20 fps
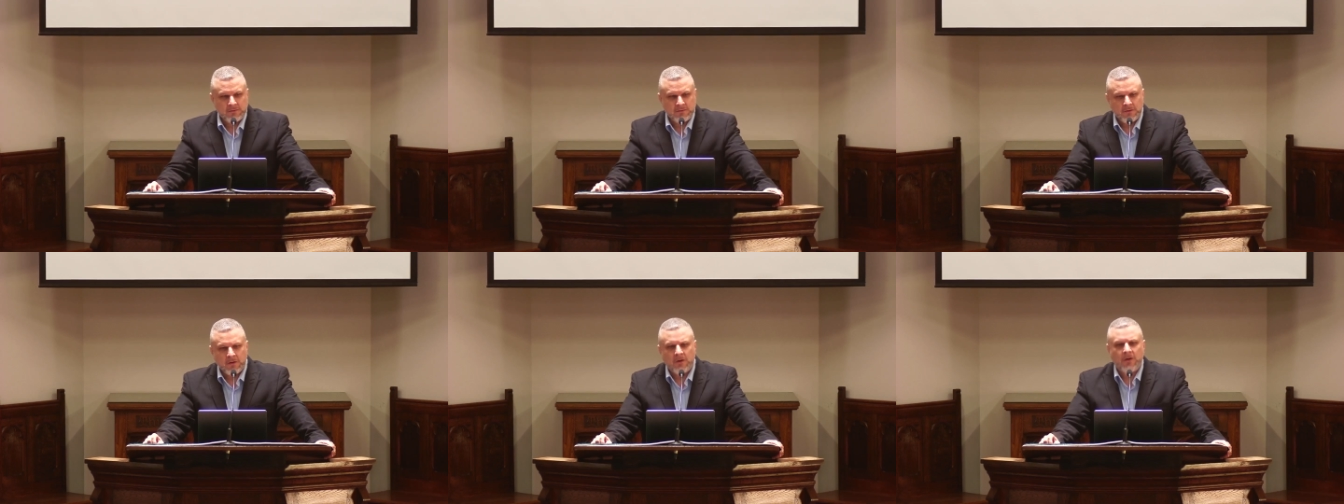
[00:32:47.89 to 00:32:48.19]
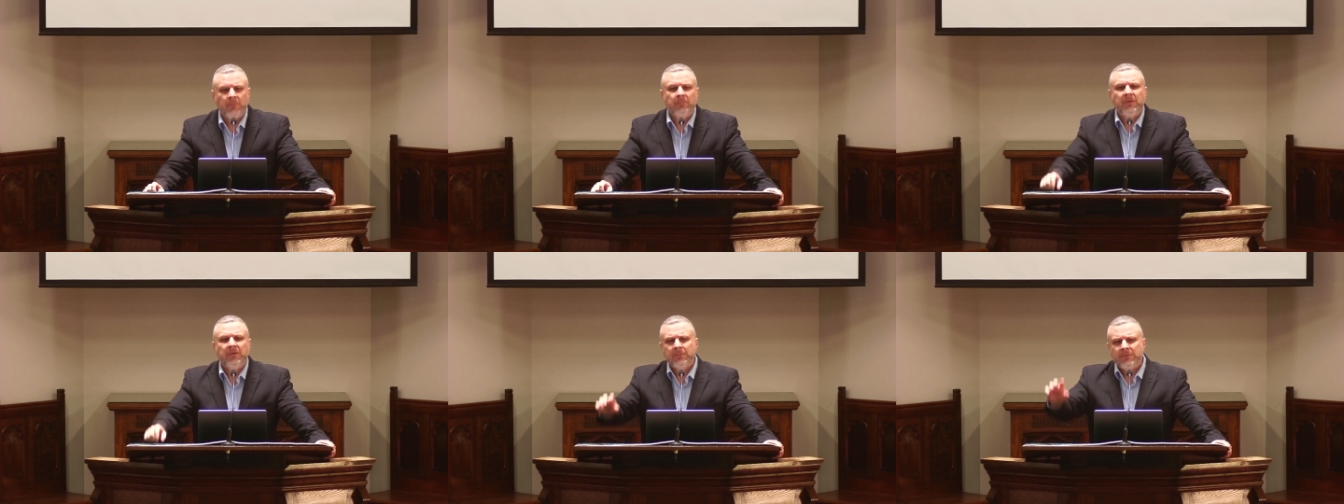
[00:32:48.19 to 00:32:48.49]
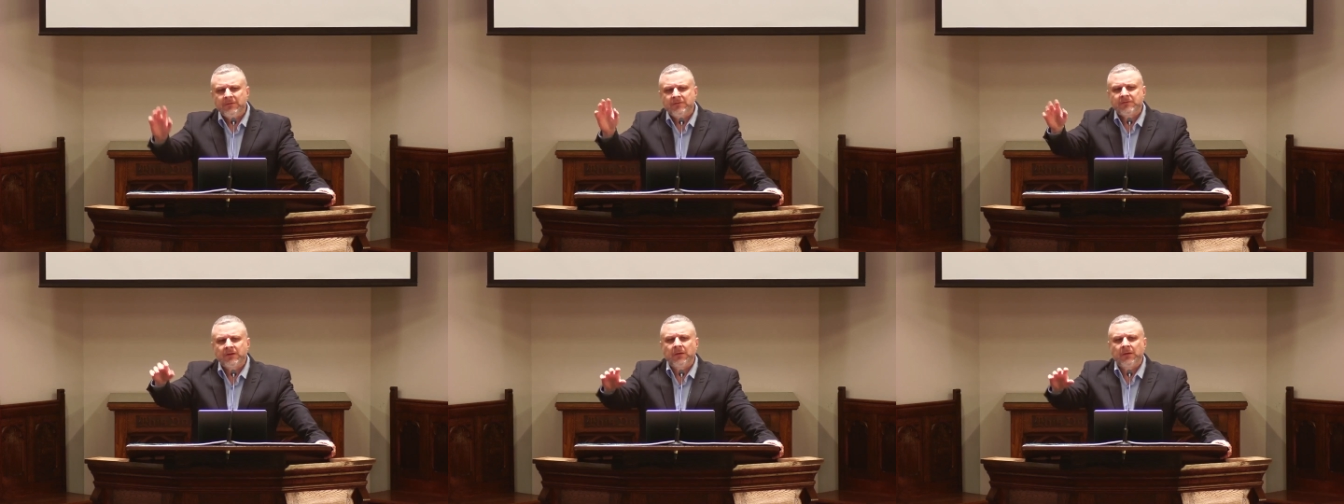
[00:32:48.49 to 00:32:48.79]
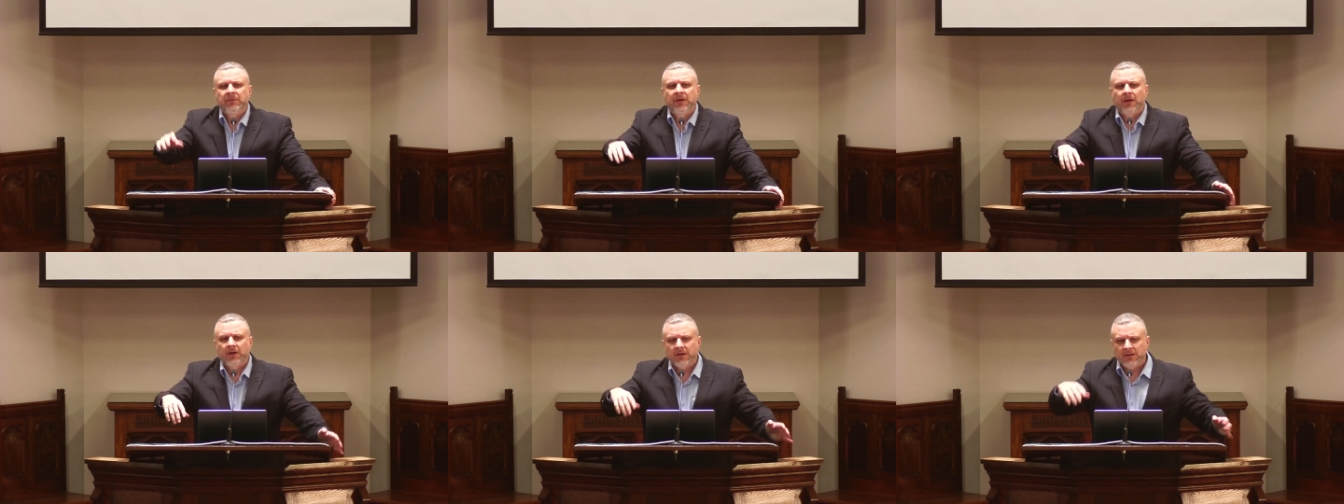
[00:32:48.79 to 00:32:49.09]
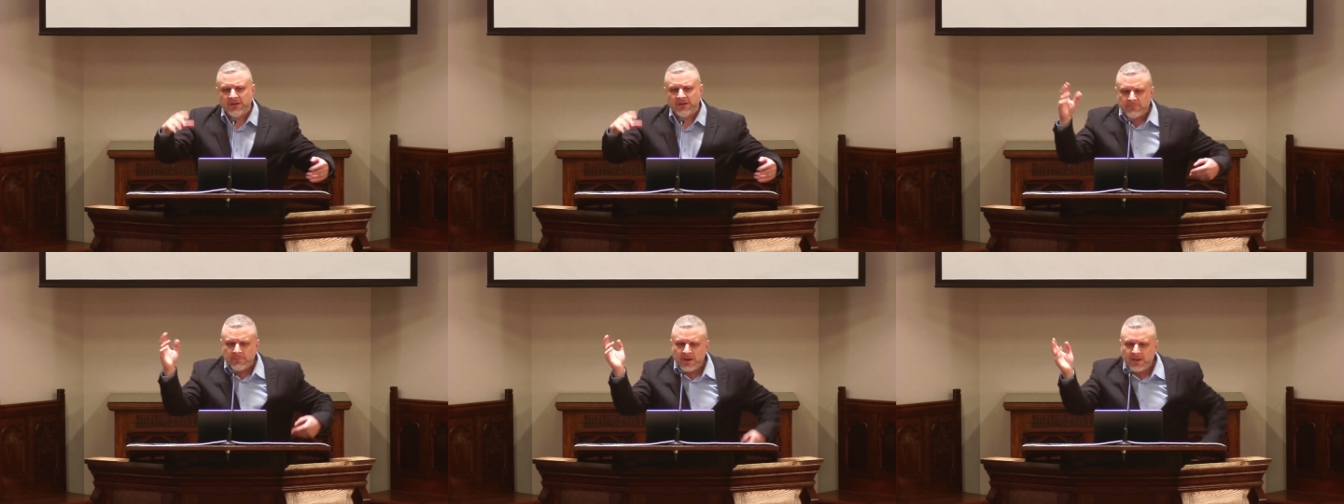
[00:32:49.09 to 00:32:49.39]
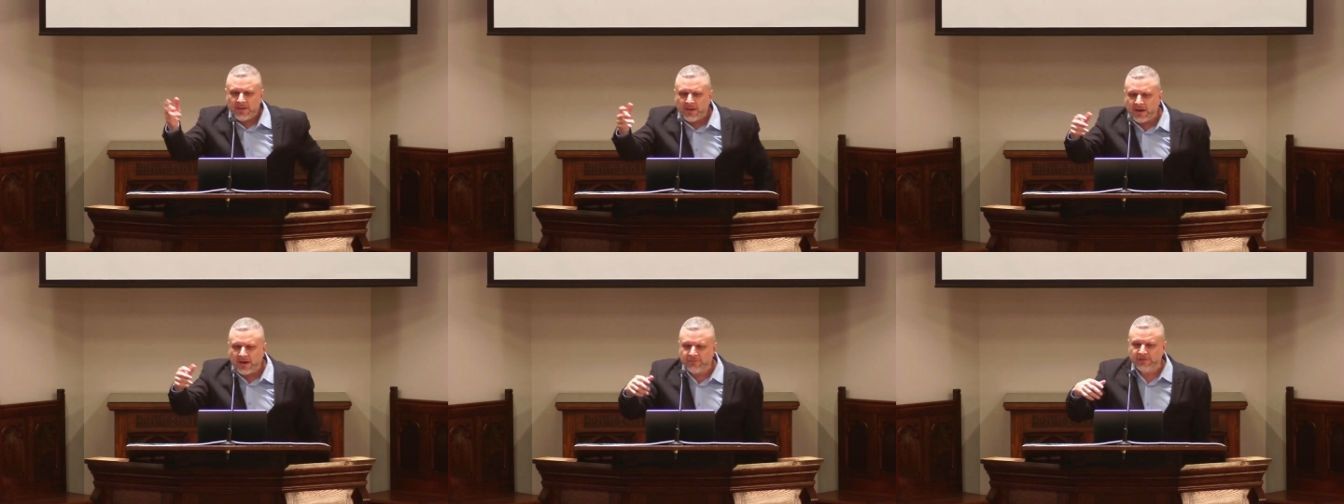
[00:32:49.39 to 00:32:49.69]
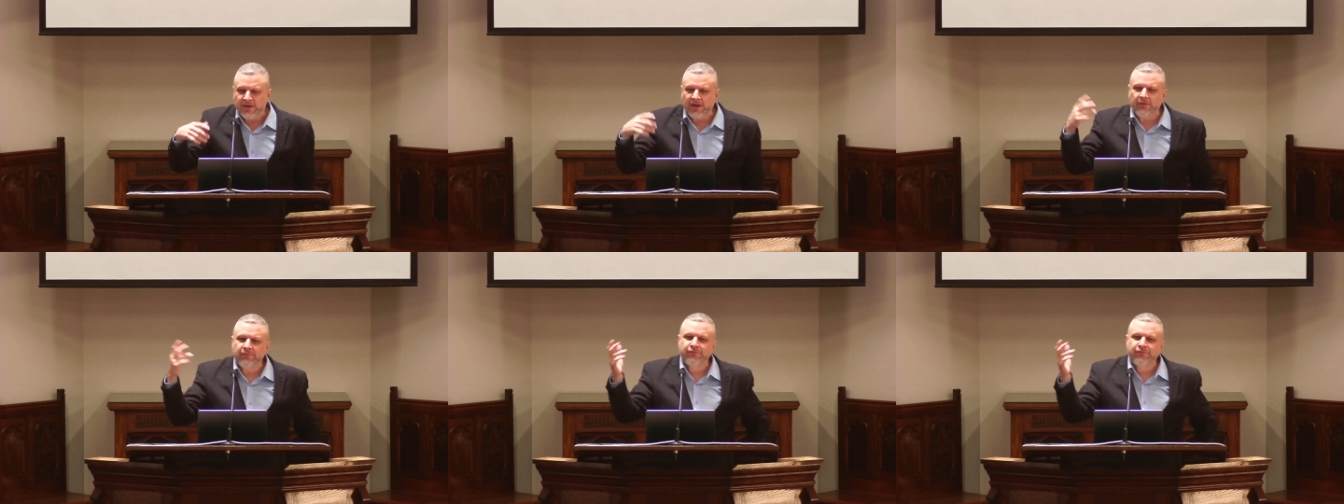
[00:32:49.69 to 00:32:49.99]
Or maybe someday I'm going to live my life and
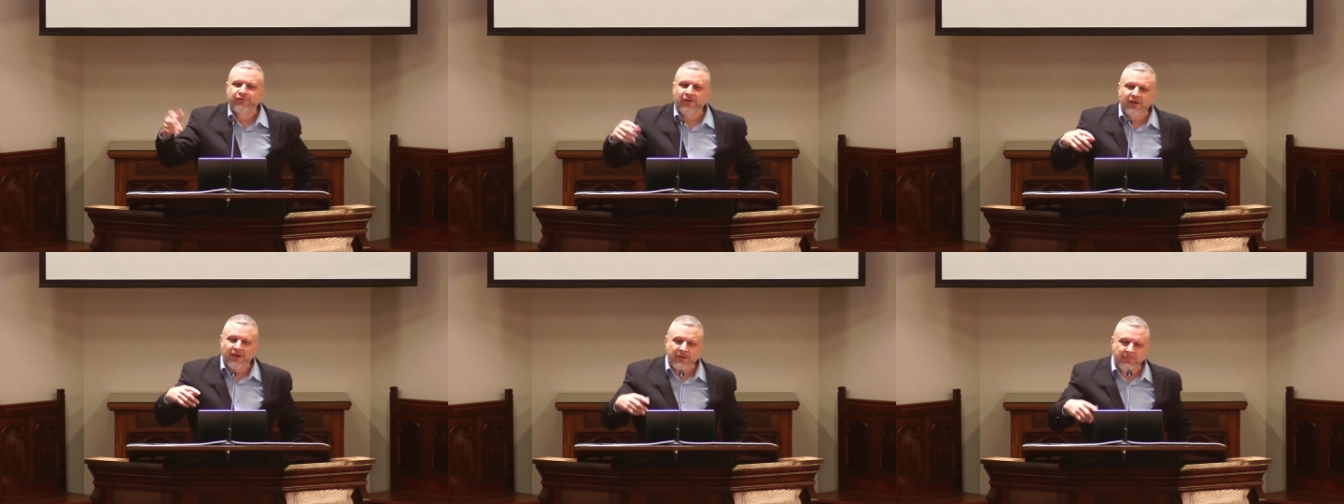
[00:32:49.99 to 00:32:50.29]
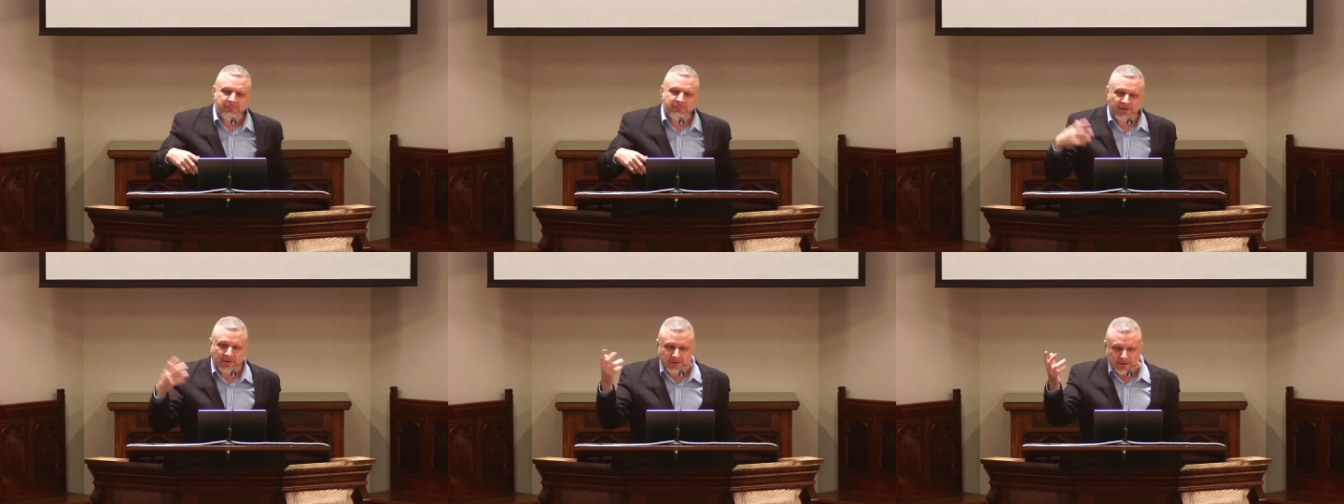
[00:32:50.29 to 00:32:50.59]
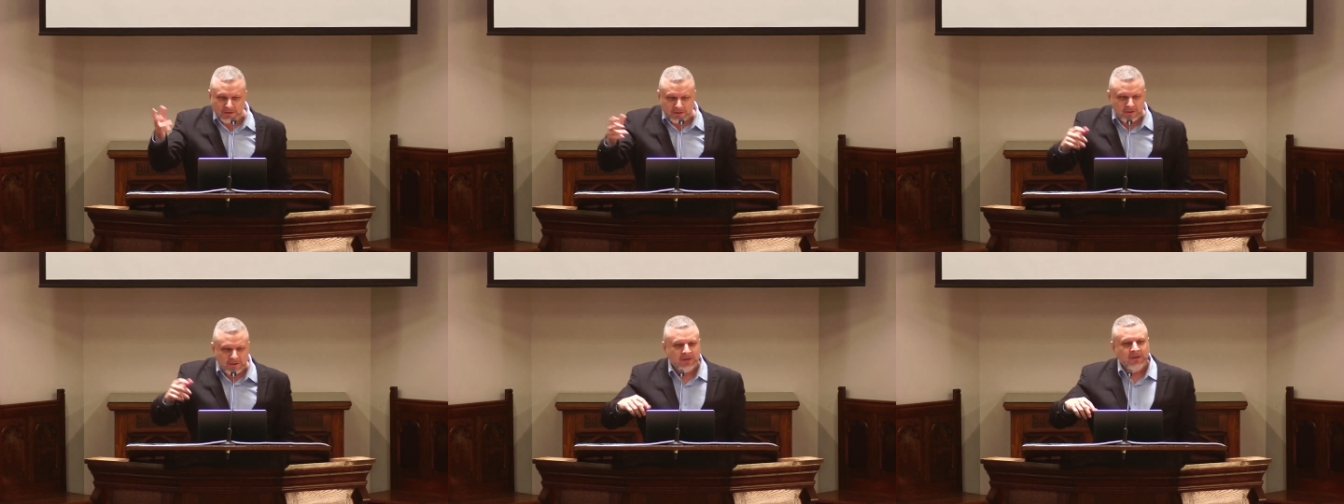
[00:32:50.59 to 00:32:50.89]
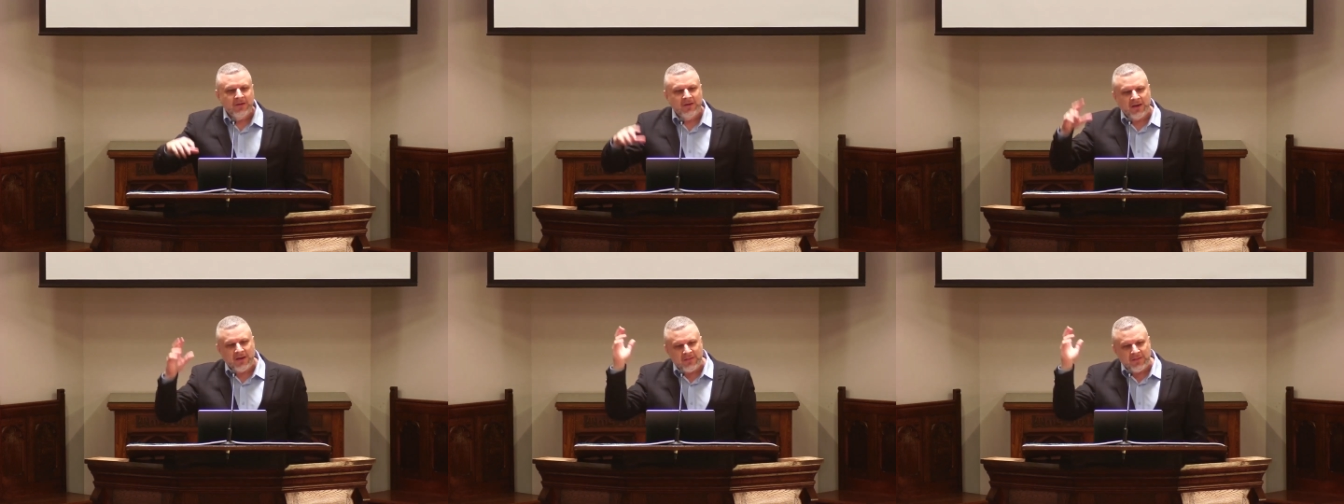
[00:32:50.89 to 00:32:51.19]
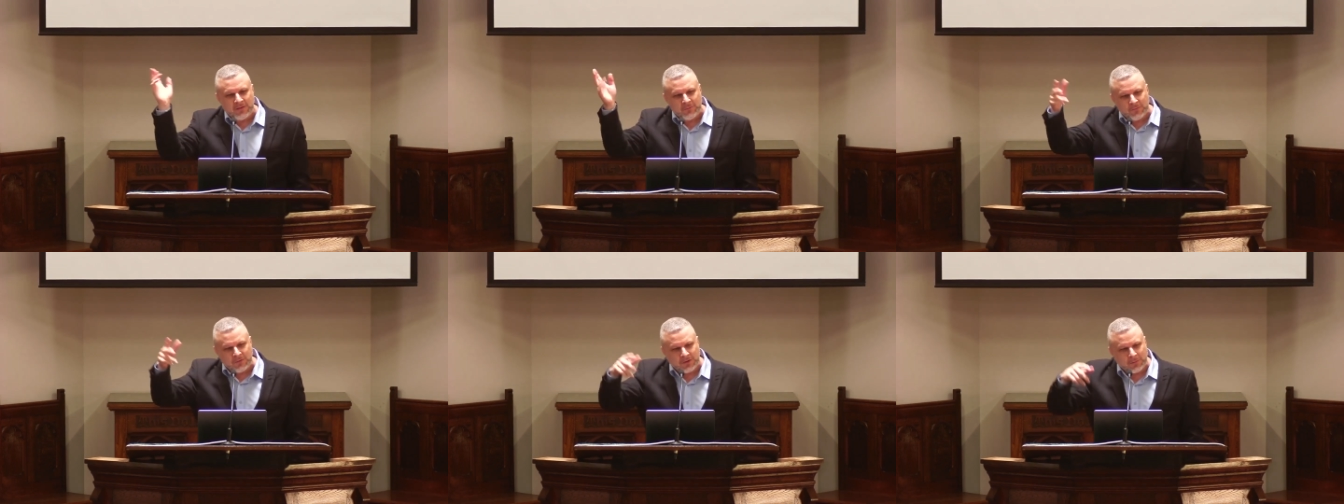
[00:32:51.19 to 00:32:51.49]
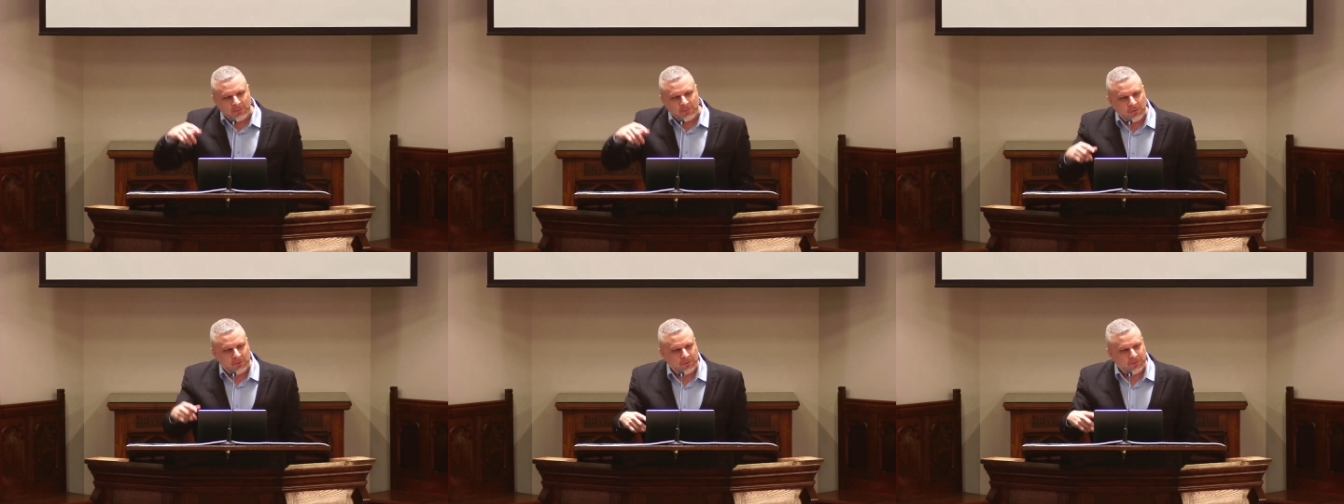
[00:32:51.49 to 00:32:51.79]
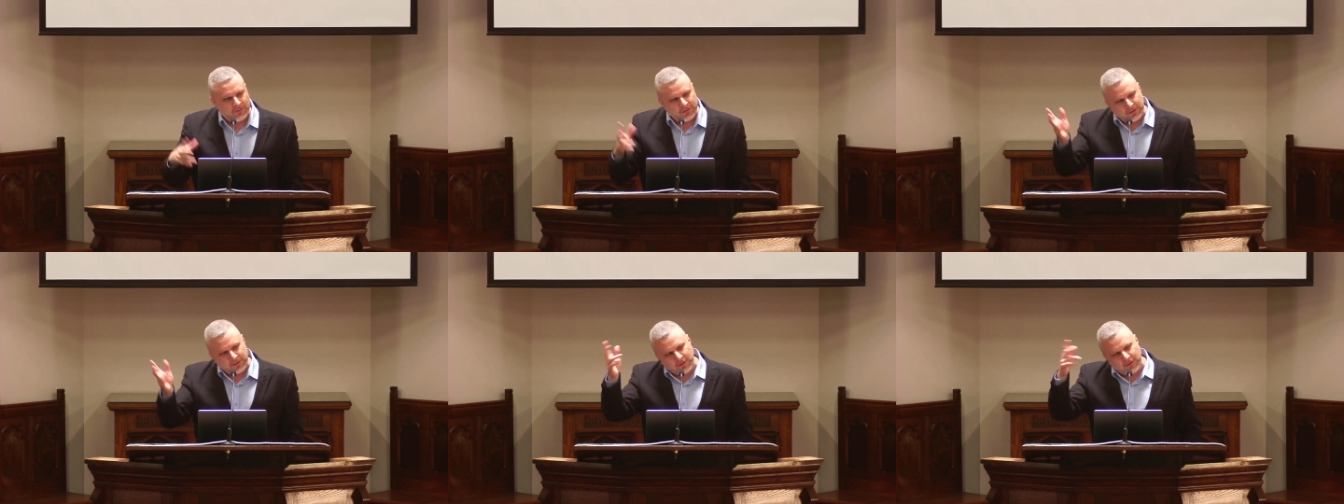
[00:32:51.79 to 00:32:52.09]
have fun, party, and then when I'm older,
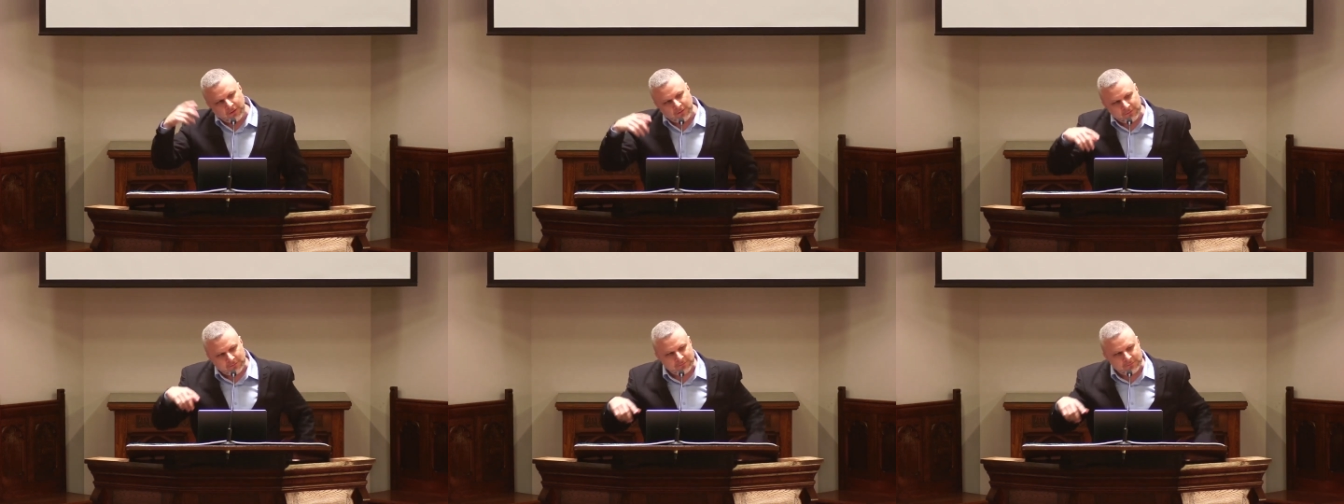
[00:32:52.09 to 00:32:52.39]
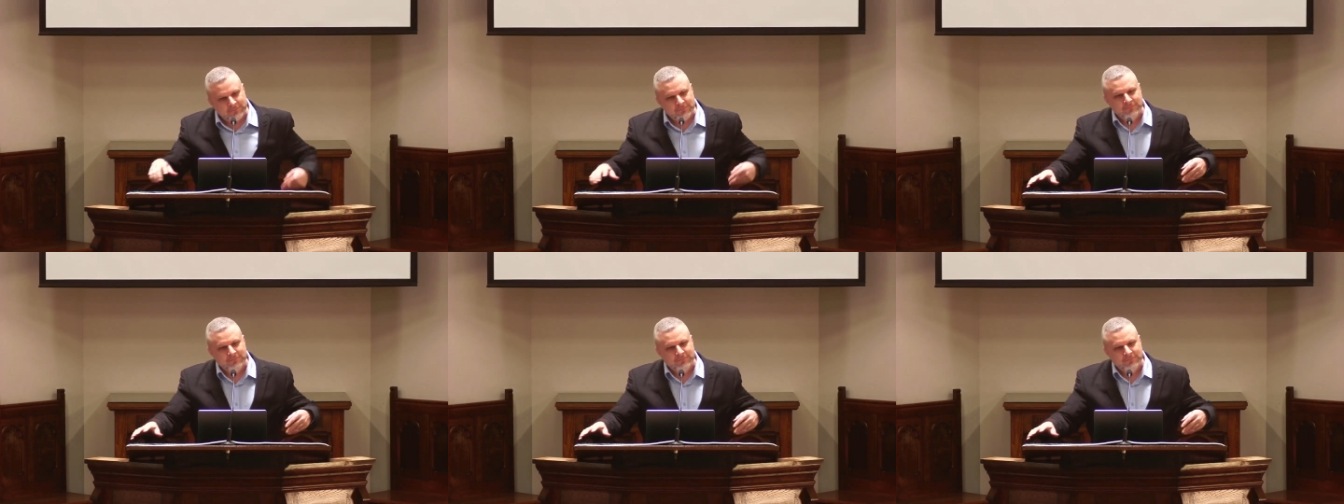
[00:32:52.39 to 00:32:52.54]
then I'll,